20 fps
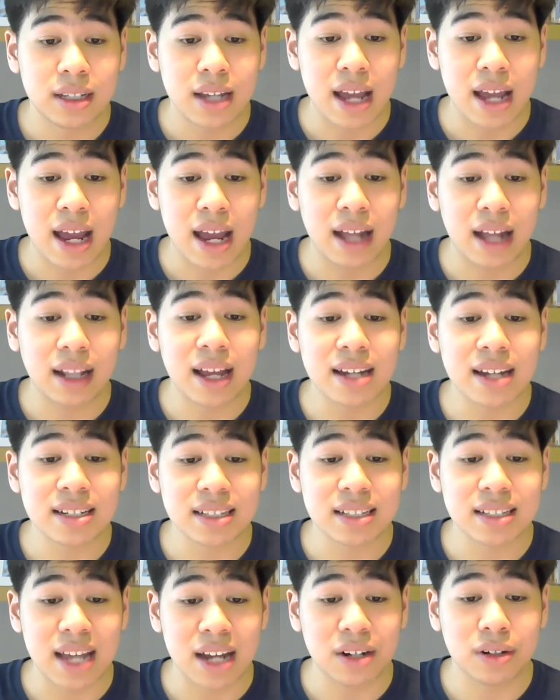Airline
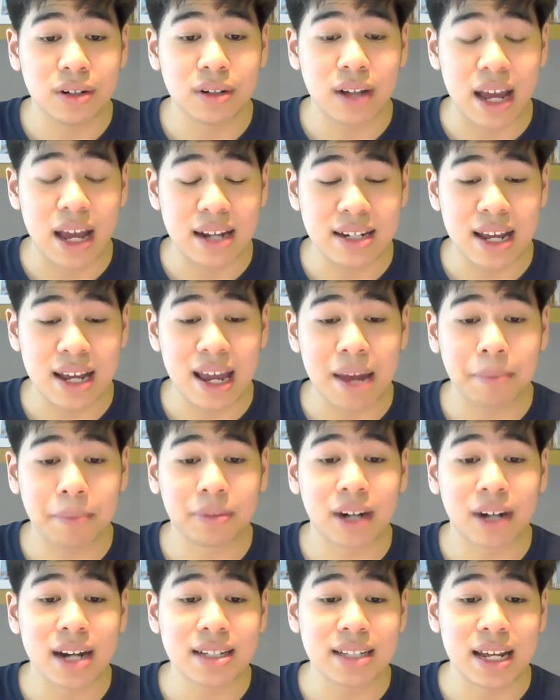schedule and ticket
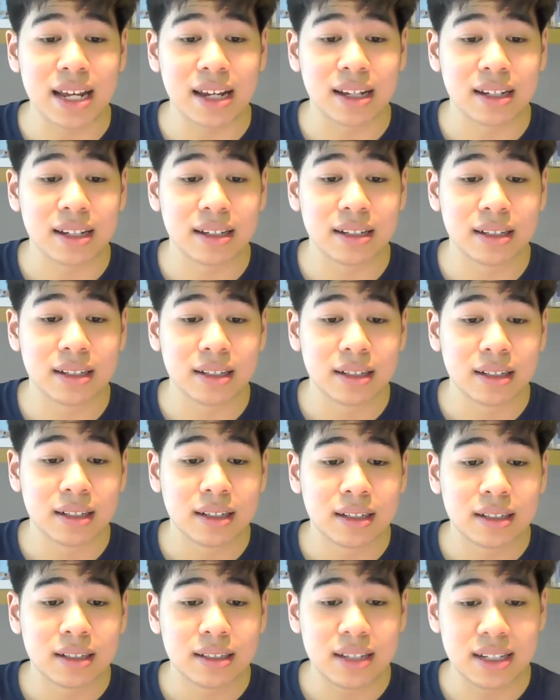pricing.
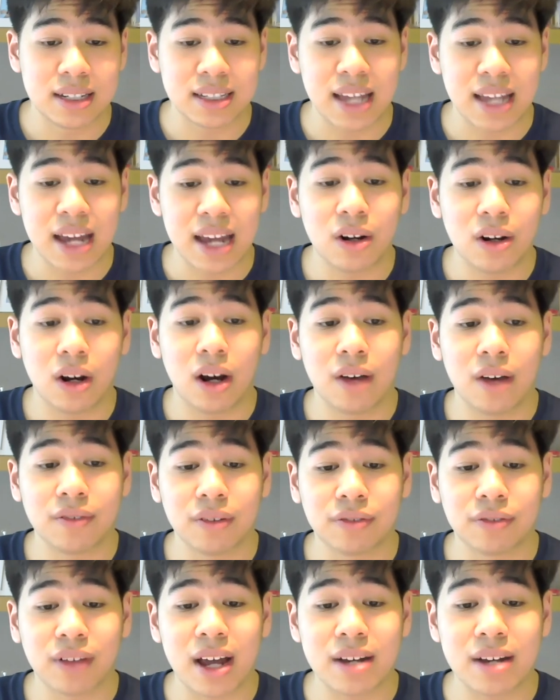The schedule of the
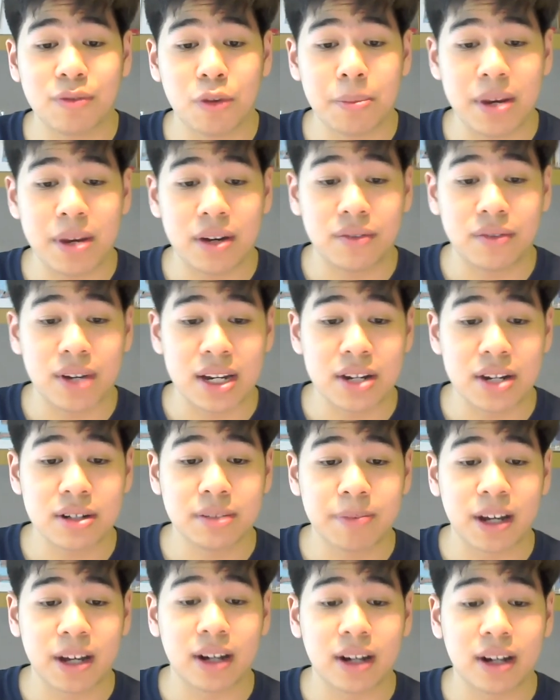flight will be
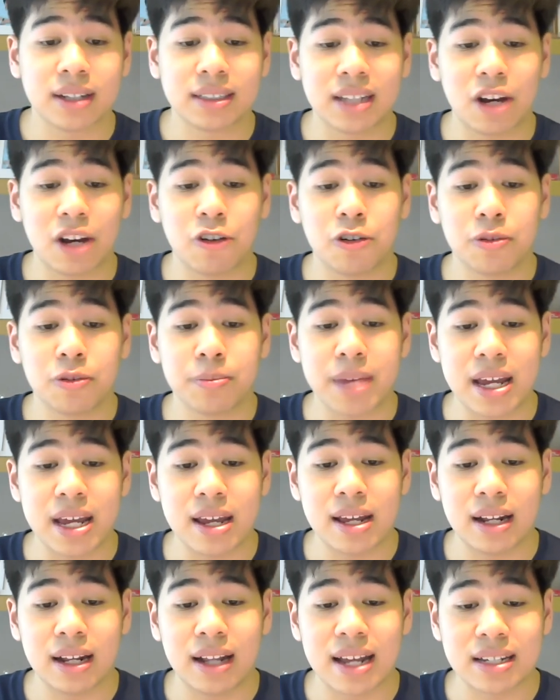reduced because there will
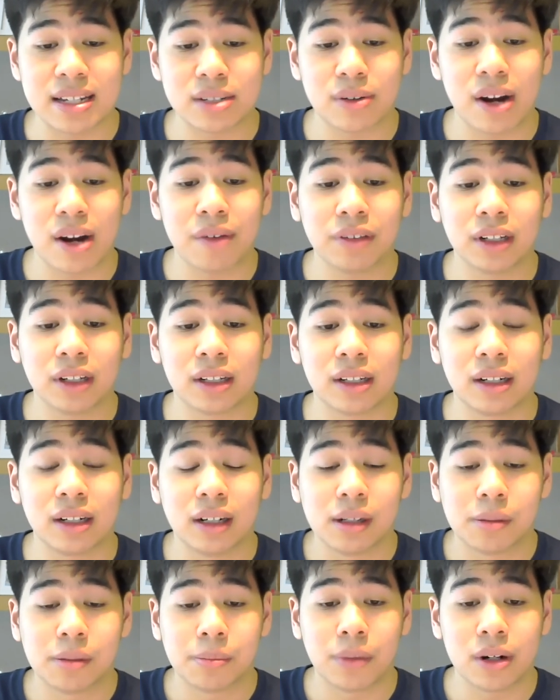be less
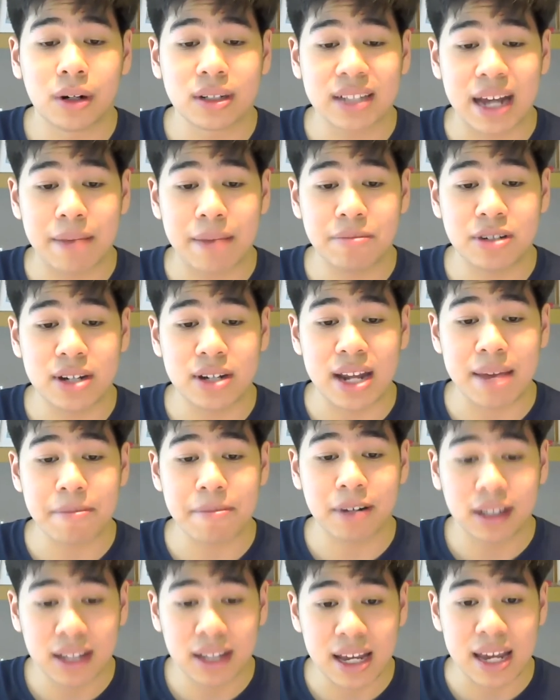traveler, more time to deep
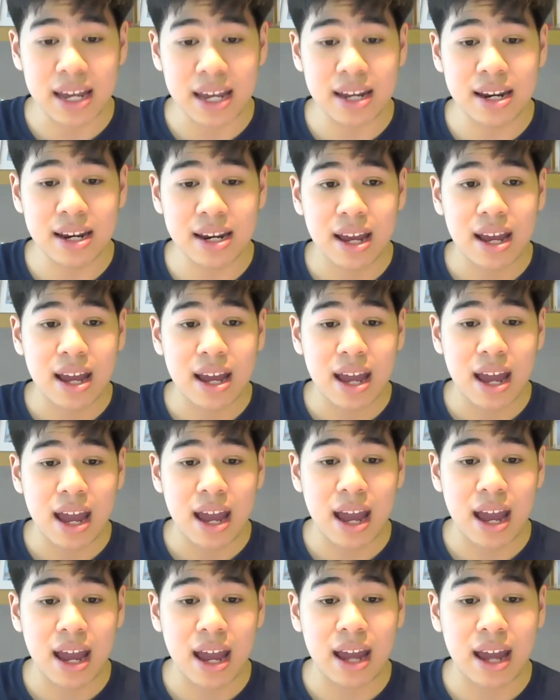clean,
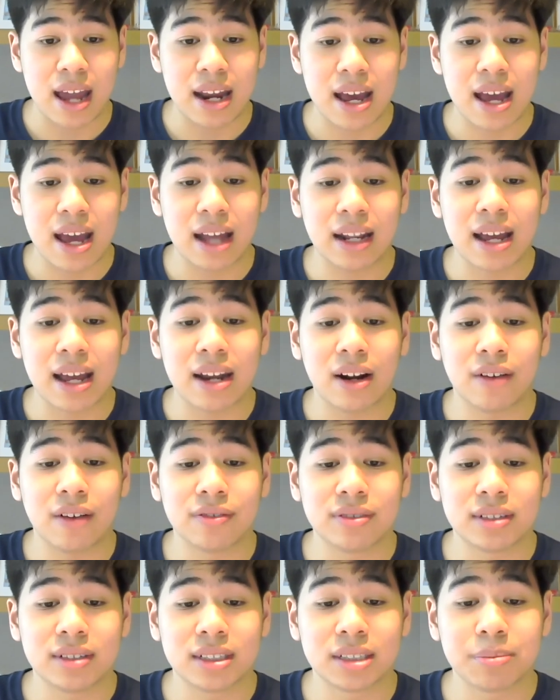and airline
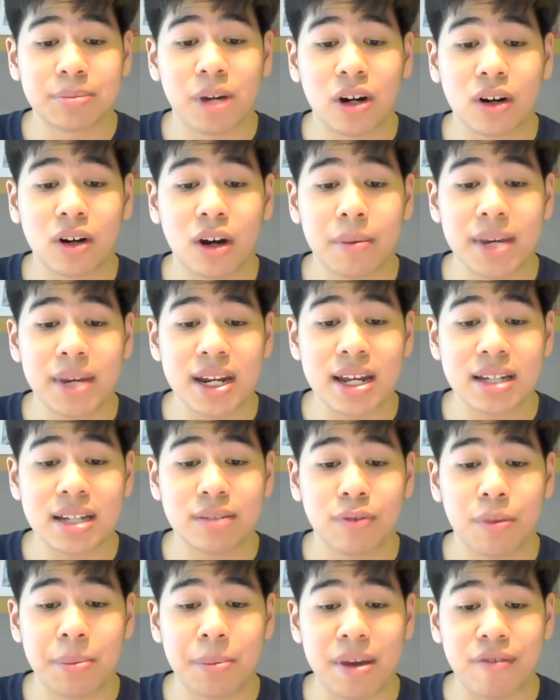of small companies
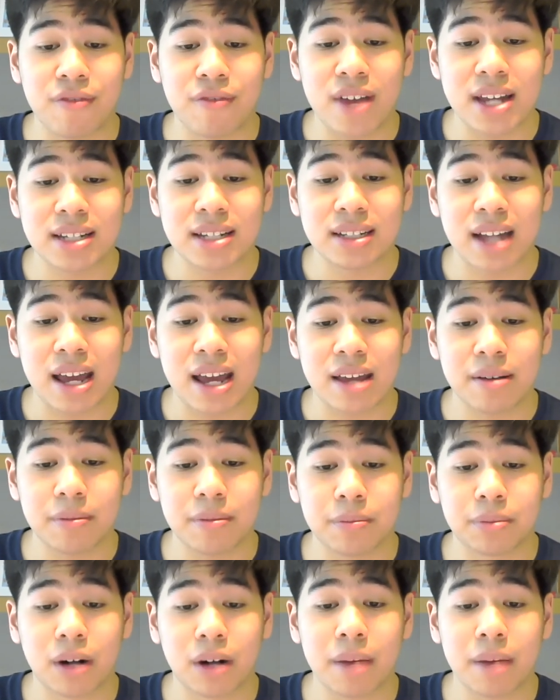will be faced like
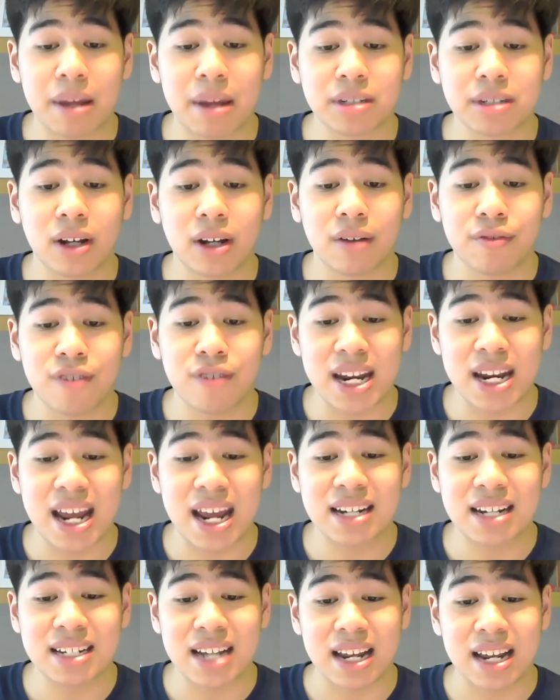problems on
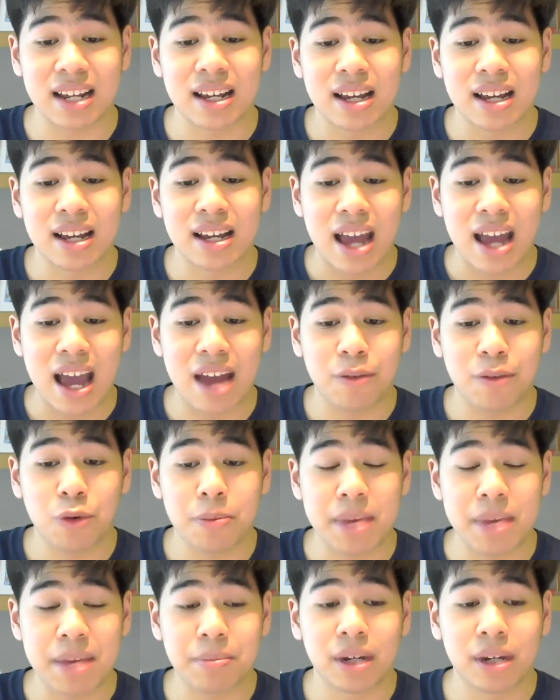financing and
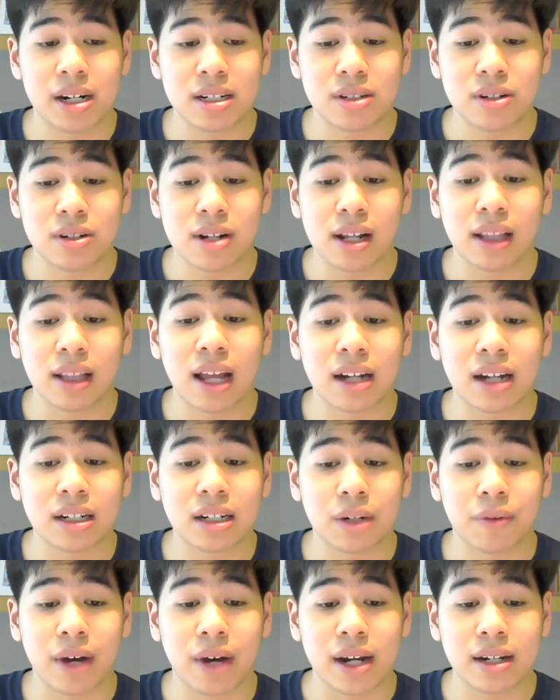will be merged to the
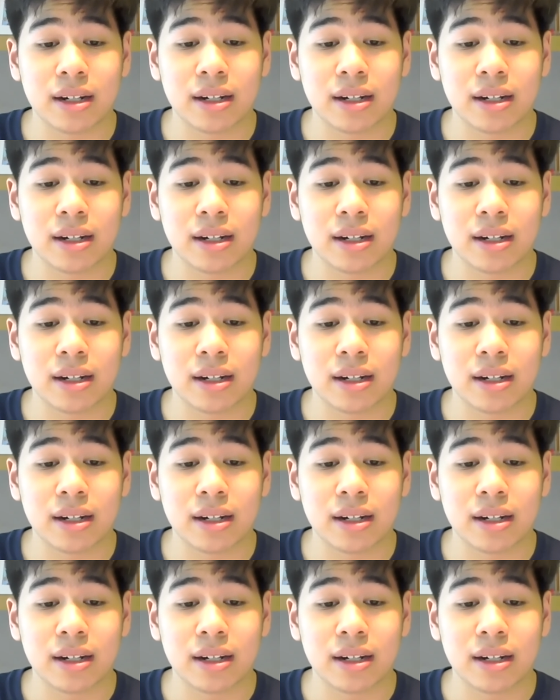larger one.